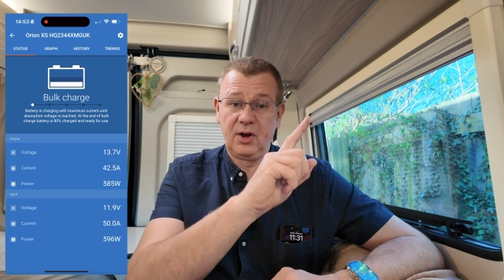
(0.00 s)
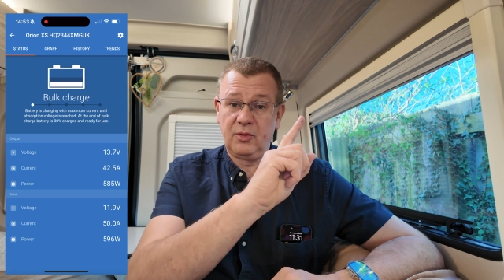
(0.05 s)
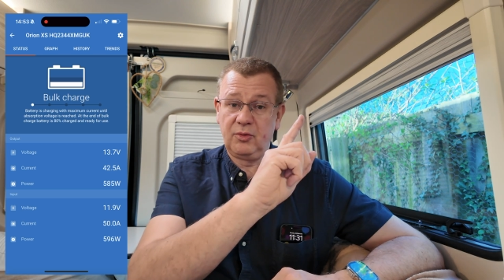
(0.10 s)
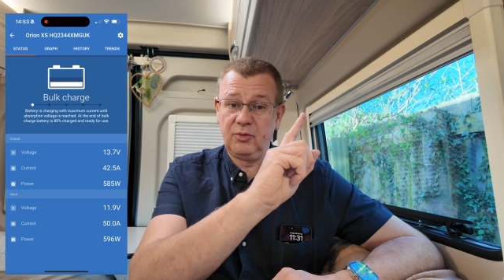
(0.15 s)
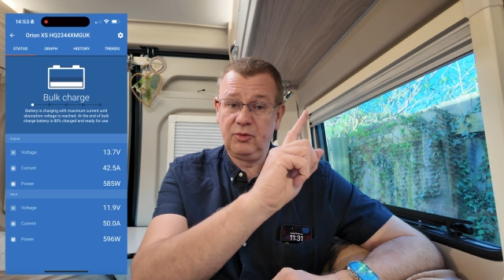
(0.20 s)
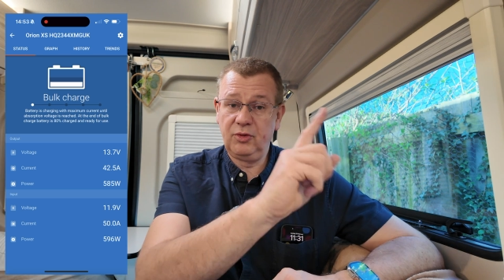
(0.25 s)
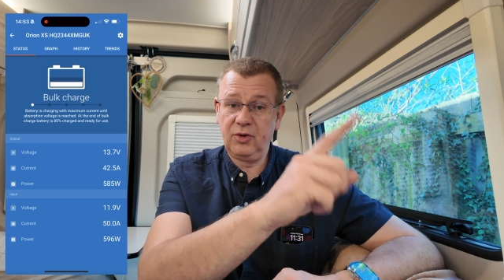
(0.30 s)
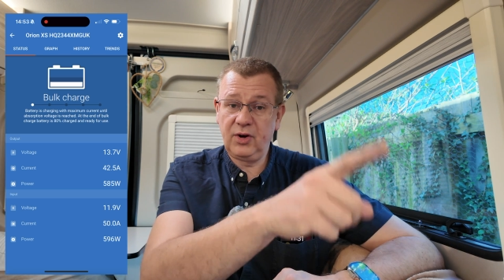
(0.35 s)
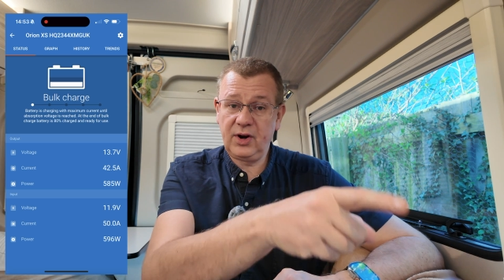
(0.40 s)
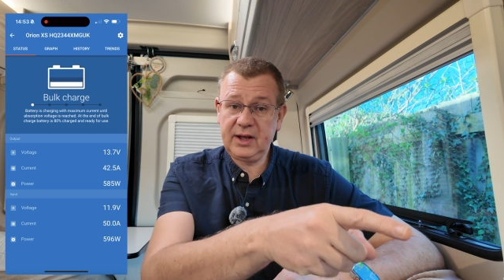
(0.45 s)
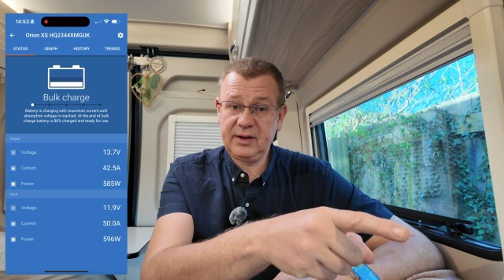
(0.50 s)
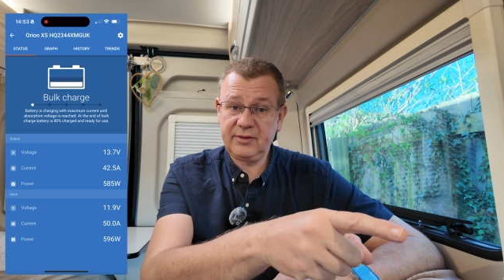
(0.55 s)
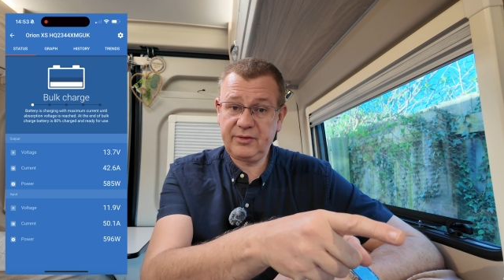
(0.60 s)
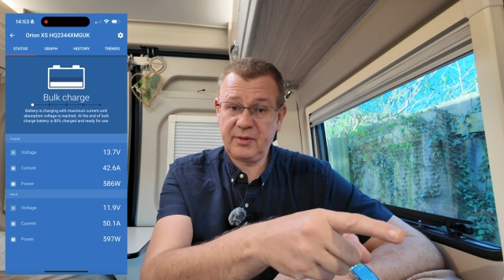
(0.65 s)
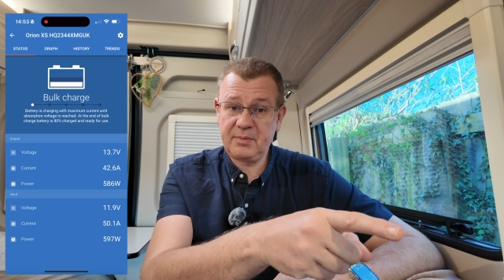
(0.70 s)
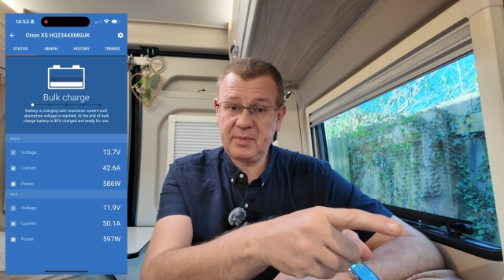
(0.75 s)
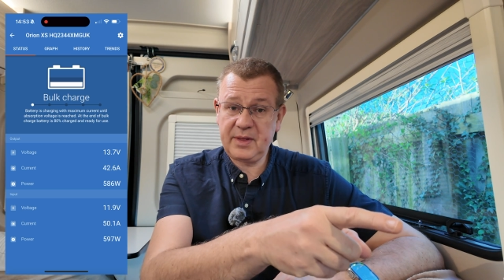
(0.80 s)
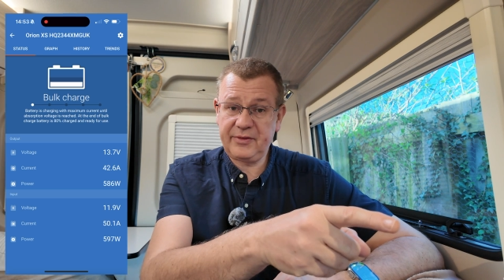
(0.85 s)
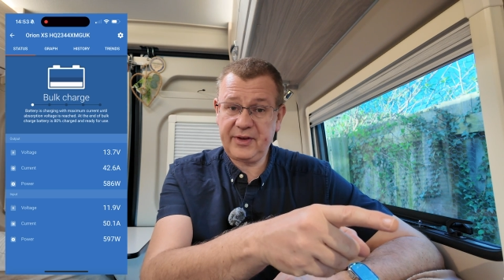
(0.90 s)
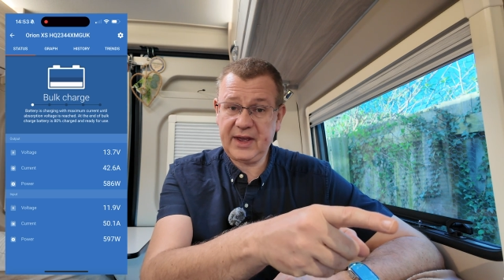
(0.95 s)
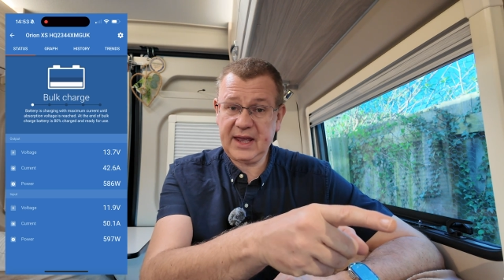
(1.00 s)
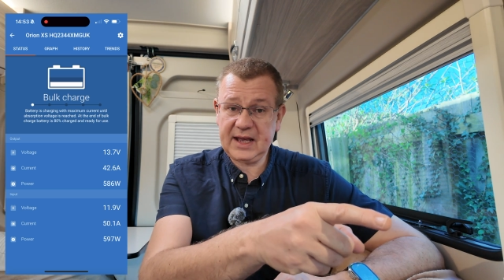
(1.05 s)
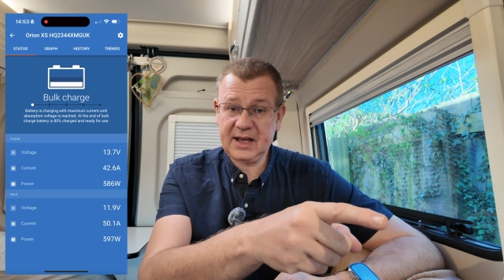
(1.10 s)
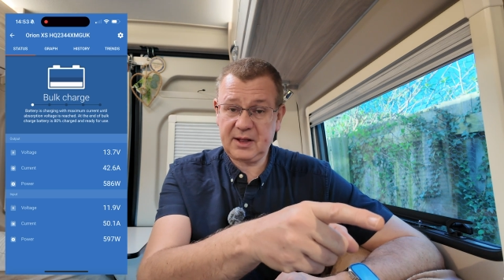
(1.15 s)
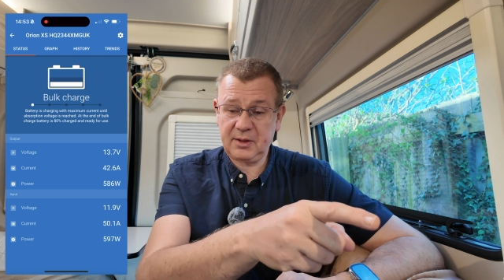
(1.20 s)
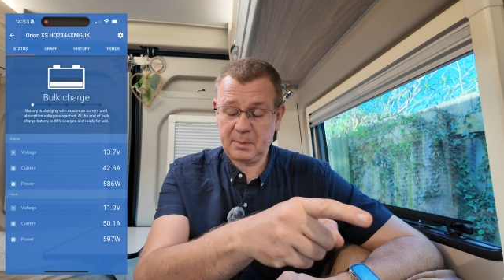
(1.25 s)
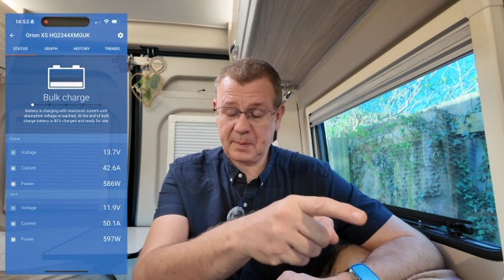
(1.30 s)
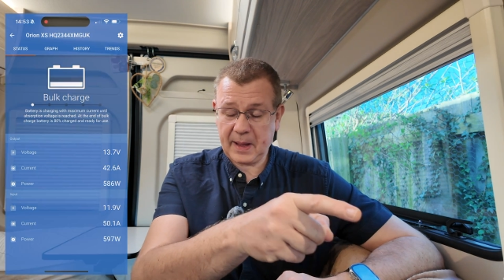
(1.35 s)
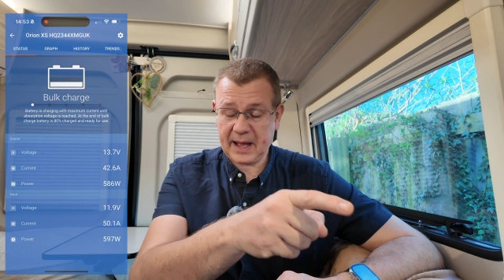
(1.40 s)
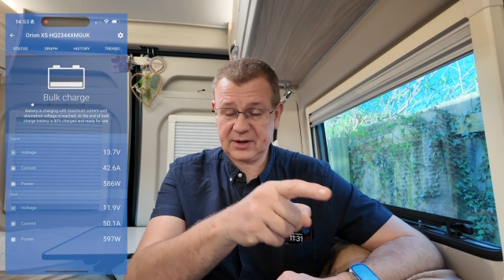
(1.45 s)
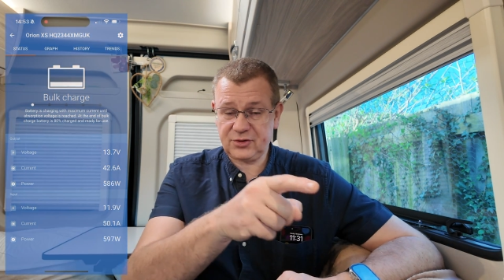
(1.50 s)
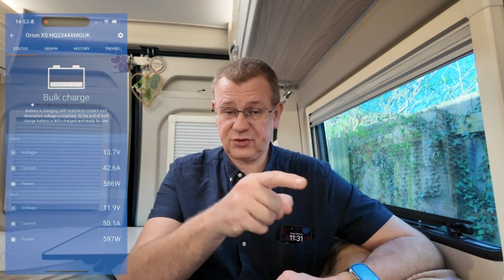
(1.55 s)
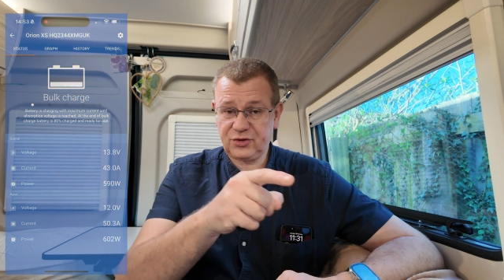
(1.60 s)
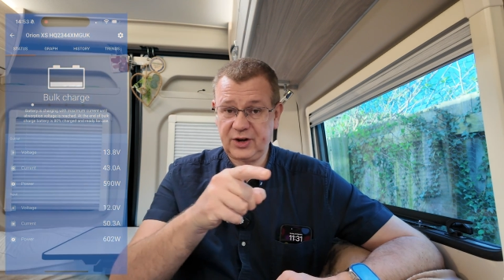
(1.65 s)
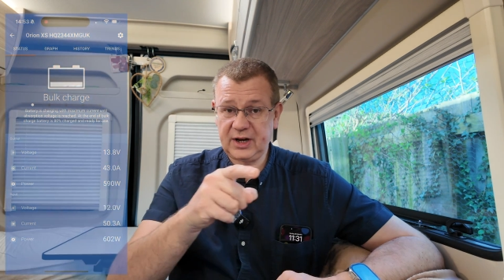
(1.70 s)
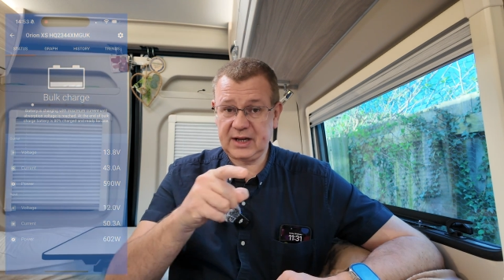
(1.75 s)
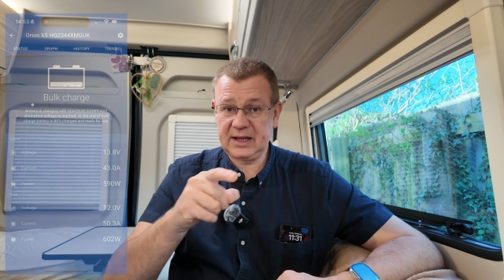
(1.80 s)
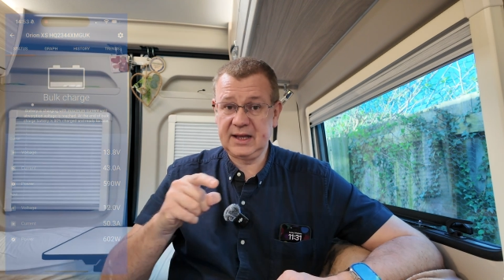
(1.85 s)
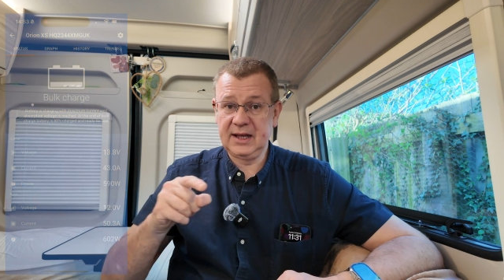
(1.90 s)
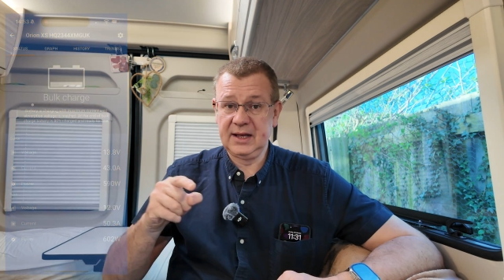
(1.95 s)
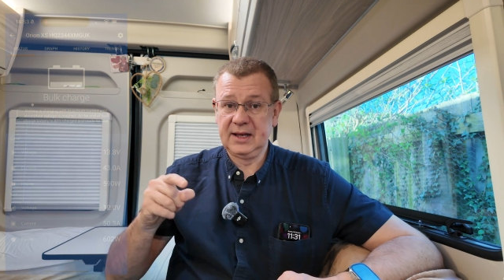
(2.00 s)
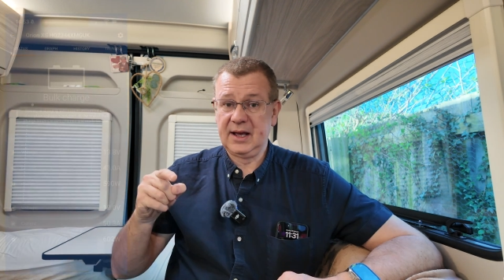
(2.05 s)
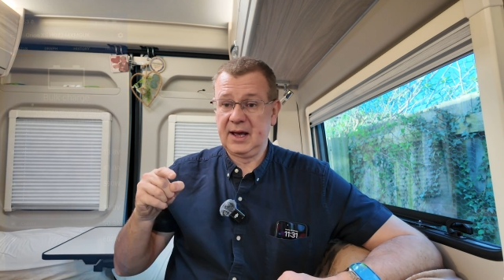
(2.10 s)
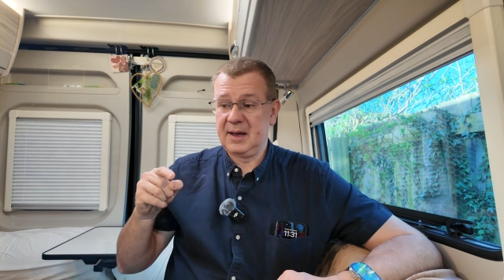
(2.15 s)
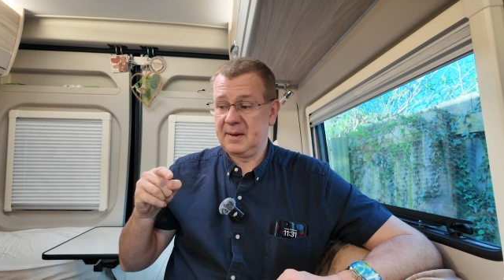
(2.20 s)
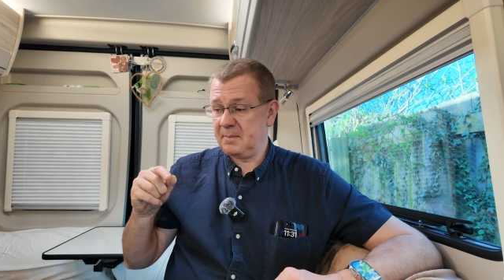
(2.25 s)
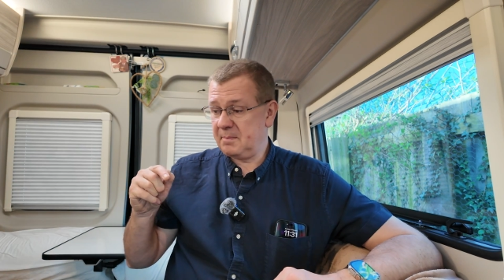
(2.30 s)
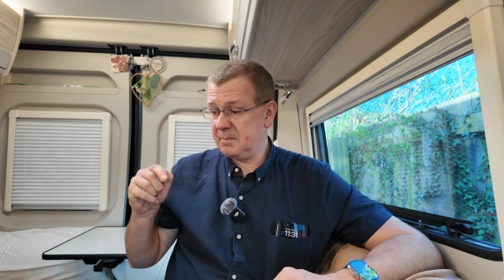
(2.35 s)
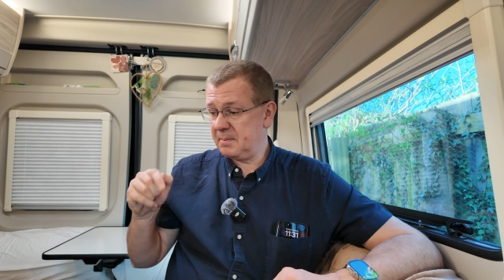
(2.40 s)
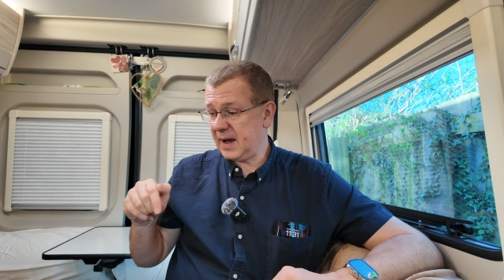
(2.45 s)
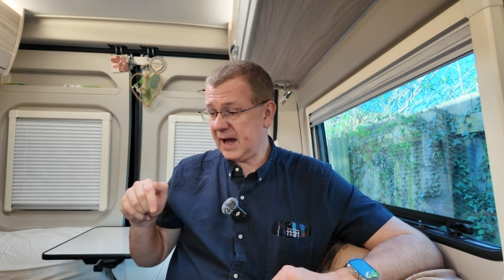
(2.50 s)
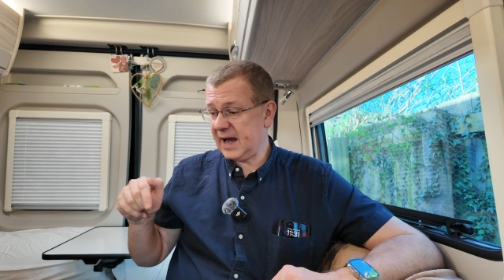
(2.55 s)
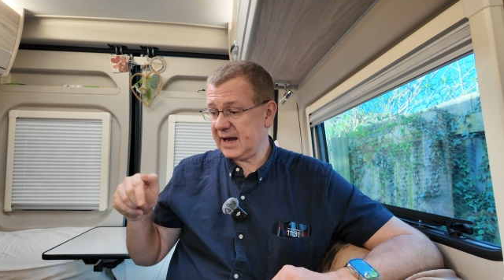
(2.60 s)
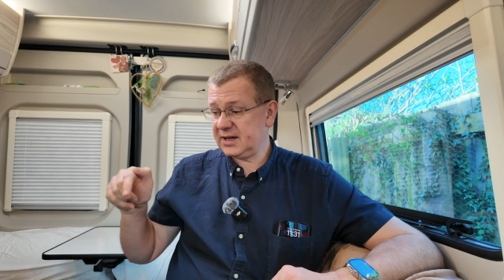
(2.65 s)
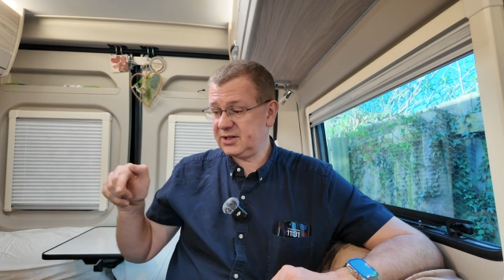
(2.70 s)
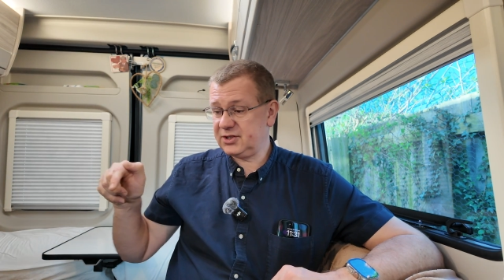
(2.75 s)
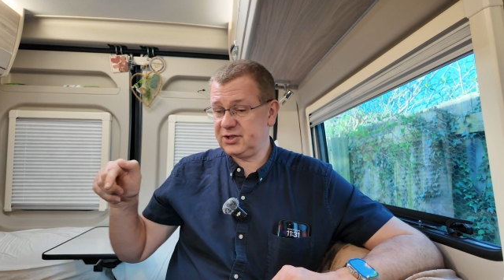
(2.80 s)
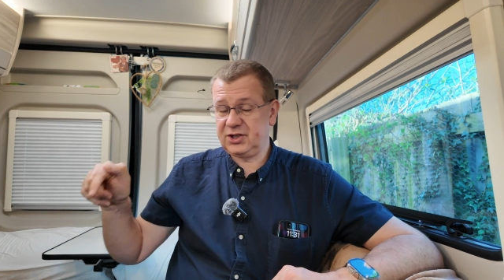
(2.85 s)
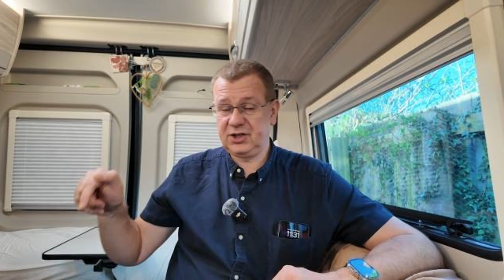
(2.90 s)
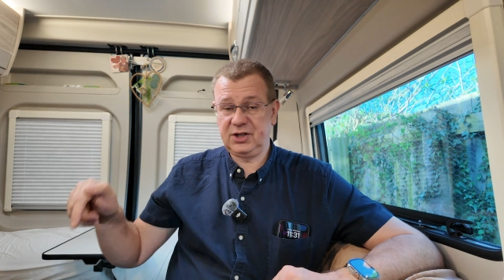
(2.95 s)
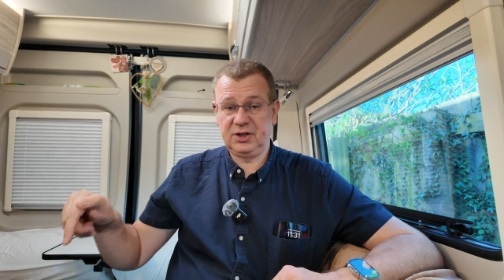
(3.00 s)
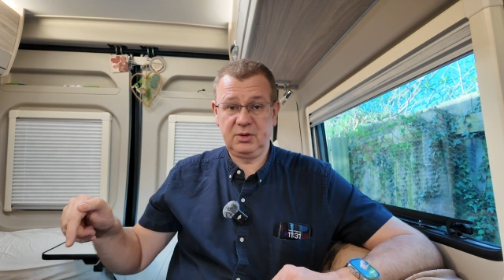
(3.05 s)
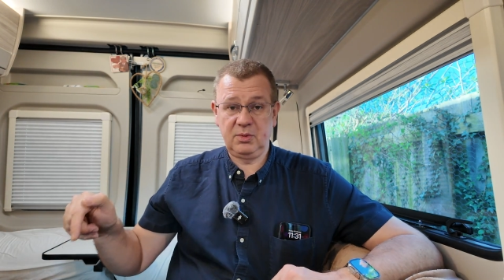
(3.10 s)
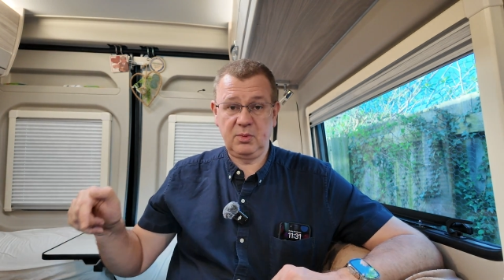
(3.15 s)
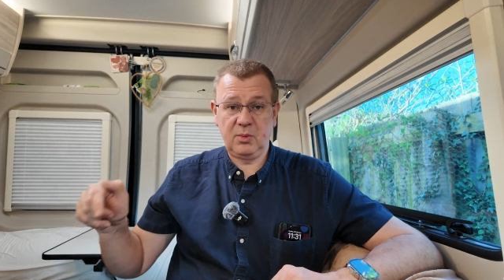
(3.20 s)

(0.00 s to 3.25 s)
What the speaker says: running from the vehicle battery back to